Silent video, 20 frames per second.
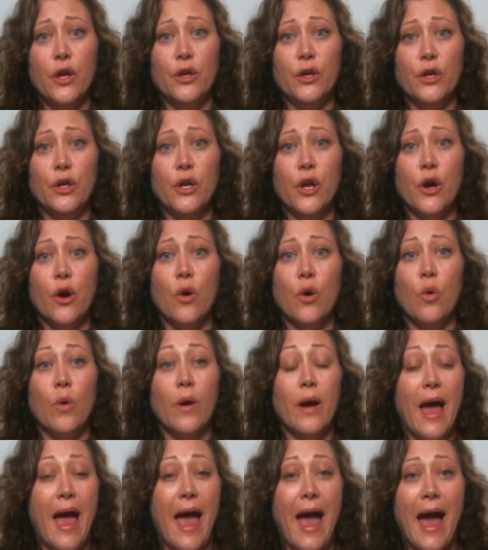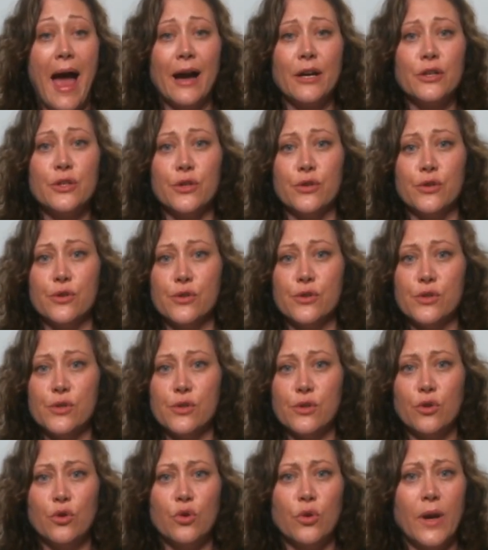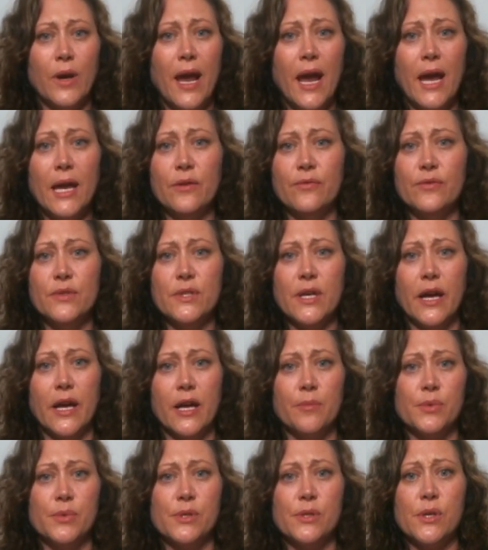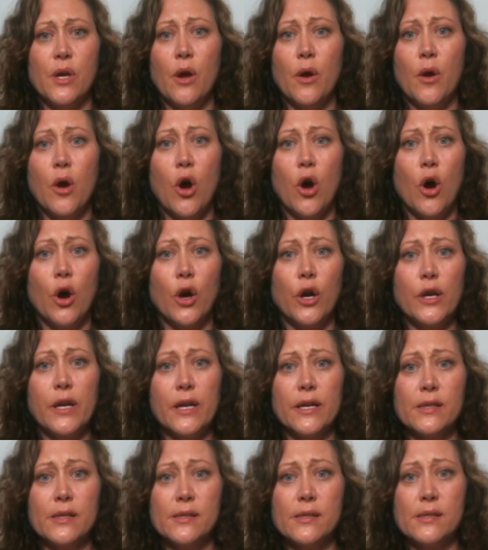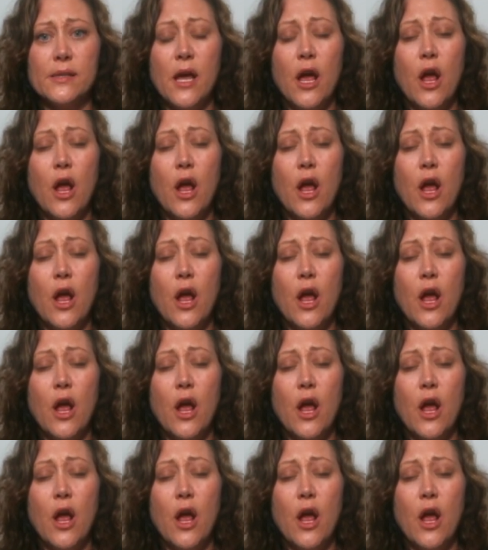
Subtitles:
you know, actors, creative types, artists,